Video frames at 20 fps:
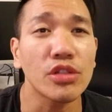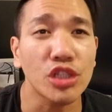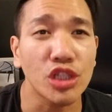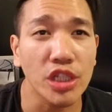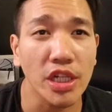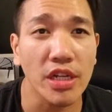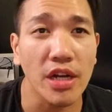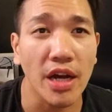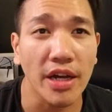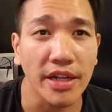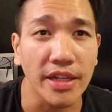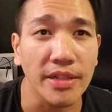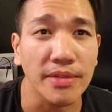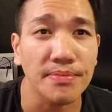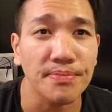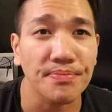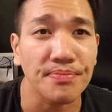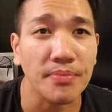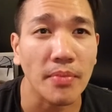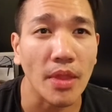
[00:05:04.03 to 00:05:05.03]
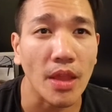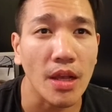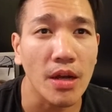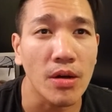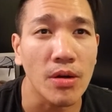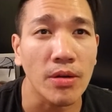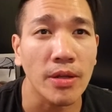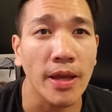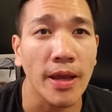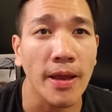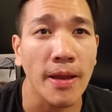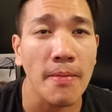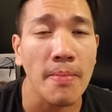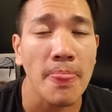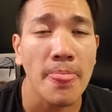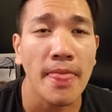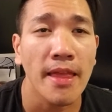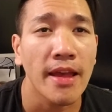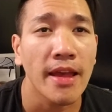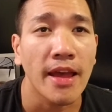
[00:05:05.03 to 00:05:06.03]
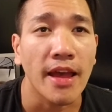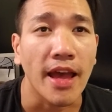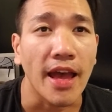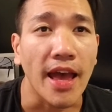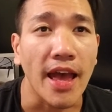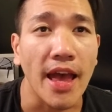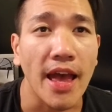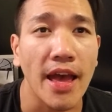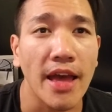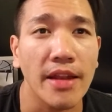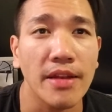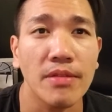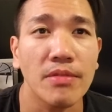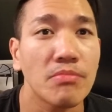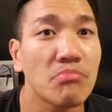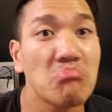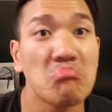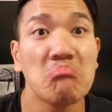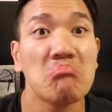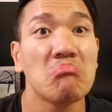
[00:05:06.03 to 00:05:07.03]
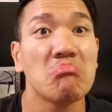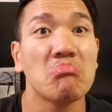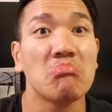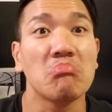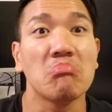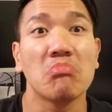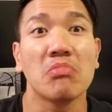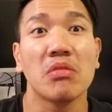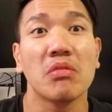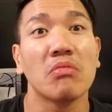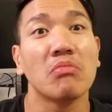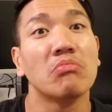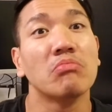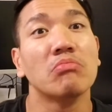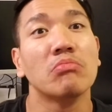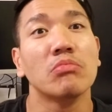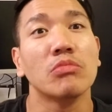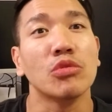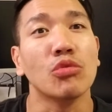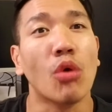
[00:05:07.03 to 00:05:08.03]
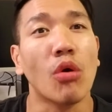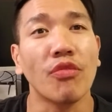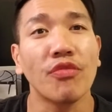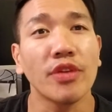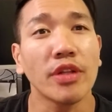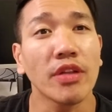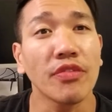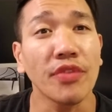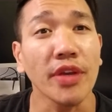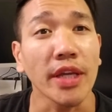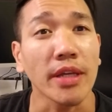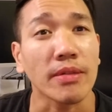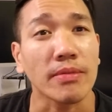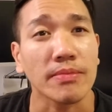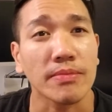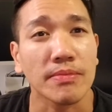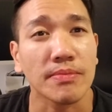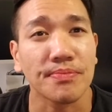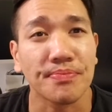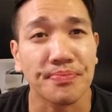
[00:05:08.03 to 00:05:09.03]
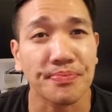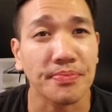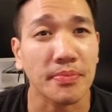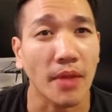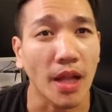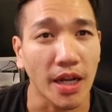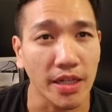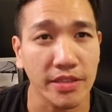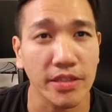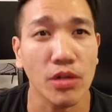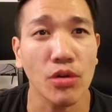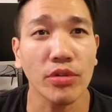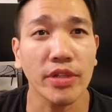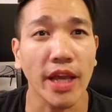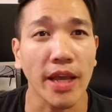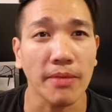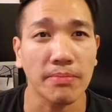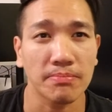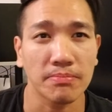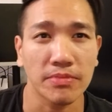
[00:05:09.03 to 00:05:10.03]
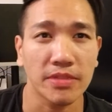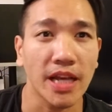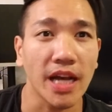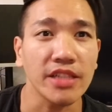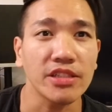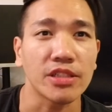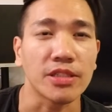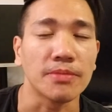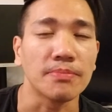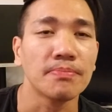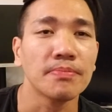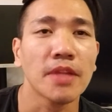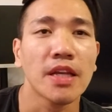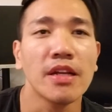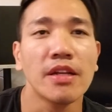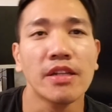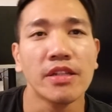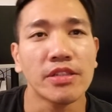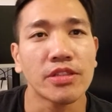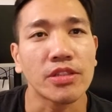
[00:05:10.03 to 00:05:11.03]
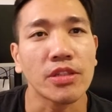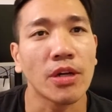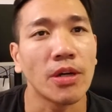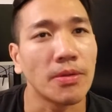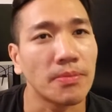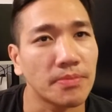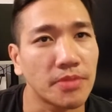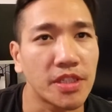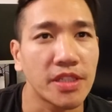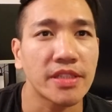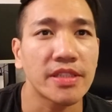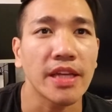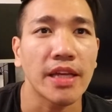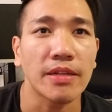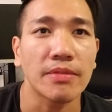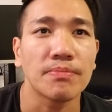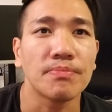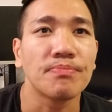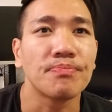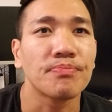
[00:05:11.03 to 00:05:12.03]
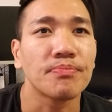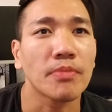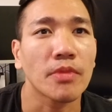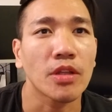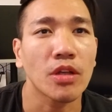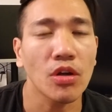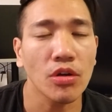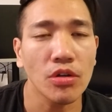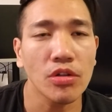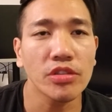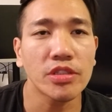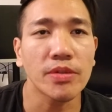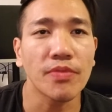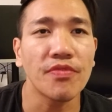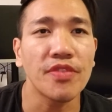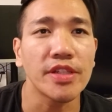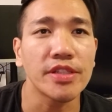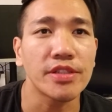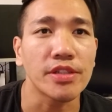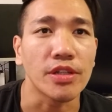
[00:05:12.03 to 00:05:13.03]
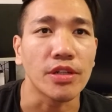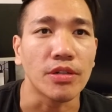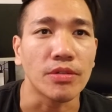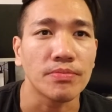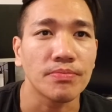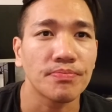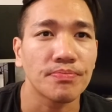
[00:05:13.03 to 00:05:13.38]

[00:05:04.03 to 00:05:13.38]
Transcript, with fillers: shit on it, okay? And you won't feel a thing. I said, okay, gotcha. So she said, go do some physio,